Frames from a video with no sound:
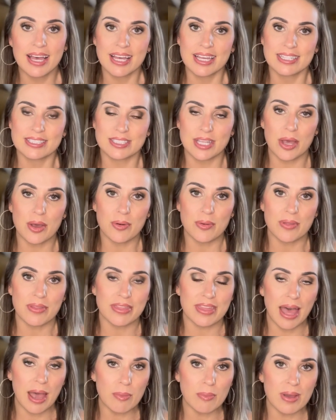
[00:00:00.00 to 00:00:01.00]
So
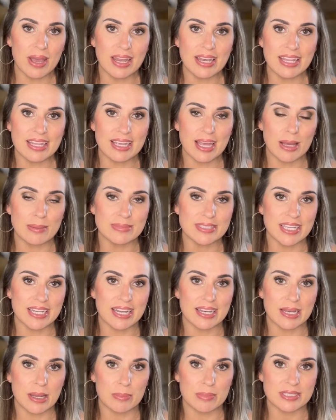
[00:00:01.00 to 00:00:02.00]
that one comes in
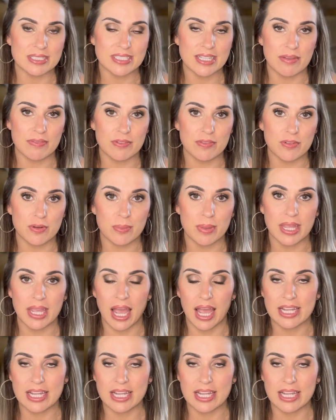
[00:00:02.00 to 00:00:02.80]
at number seven for me.